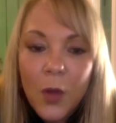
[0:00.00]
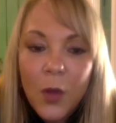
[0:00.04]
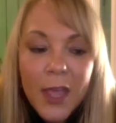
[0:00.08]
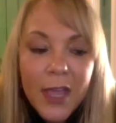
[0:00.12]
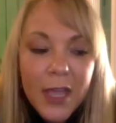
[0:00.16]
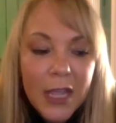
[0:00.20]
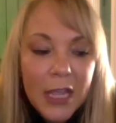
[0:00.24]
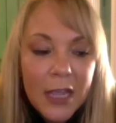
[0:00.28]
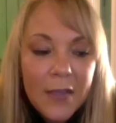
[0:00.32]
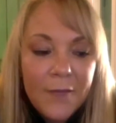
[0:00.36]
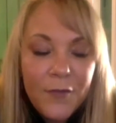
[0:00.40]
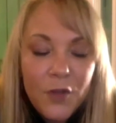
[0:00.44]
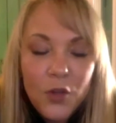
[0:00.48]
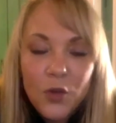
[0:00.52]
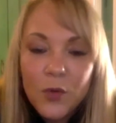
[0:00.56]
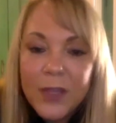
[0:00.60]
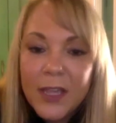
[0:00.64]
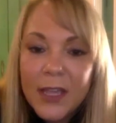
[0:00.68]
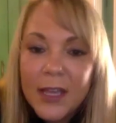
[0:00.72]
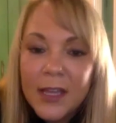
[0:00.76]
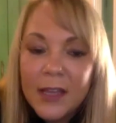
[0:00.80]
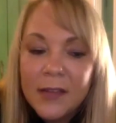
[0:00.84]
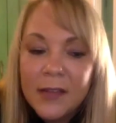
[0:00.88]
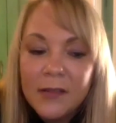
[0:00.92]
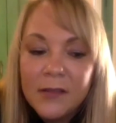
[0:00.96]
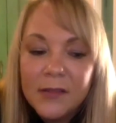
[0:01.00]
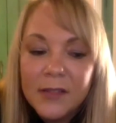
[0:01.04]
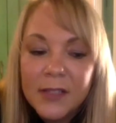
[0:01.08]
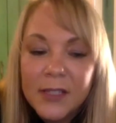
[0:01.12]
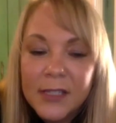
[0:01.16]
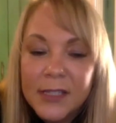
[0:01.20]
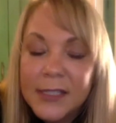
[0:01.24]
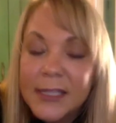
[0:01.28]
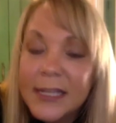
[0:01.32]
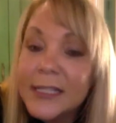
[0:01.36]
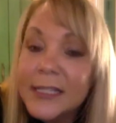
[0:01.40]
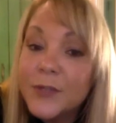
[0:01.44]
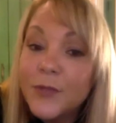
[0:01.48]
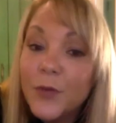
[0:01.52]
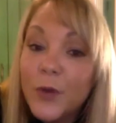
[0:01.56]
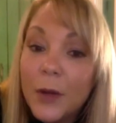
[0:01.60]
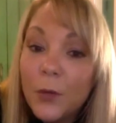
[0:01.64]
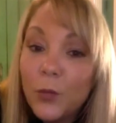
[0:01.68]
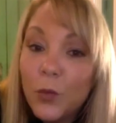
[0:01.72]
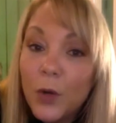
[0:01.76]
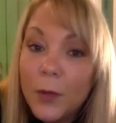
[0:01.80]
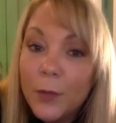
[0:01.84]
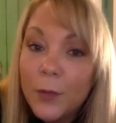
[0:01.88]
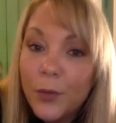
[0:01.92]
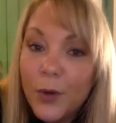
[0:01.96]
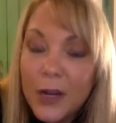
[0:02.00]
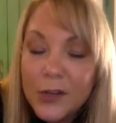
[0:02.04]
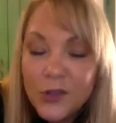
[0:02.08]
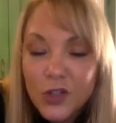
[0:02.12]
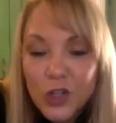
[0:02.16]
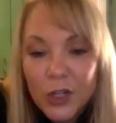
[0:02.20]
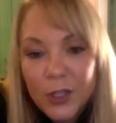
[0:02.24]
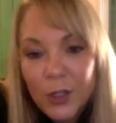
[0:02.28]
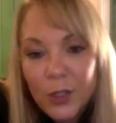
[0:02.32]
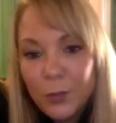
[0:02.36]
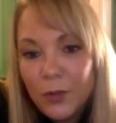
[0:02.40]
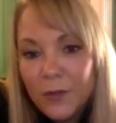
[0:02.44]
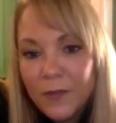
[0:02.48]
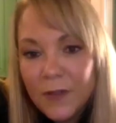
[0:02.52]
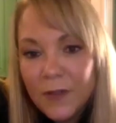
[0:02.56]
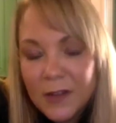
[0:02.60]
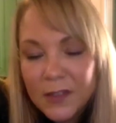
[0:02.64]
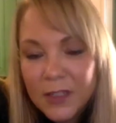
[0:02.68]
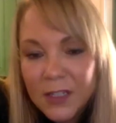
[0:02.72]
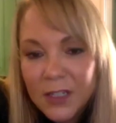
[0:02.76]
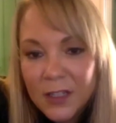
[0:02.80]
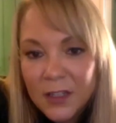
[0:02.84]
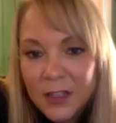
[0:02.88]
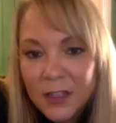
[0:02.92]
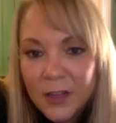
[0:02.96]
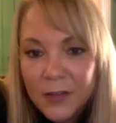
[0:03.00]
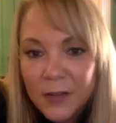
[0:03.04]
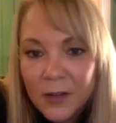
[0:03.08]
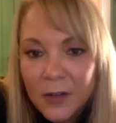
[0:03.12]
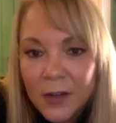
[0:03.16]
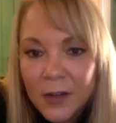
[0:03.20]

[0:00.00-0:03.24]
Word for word: So if you get successful on one project, you move on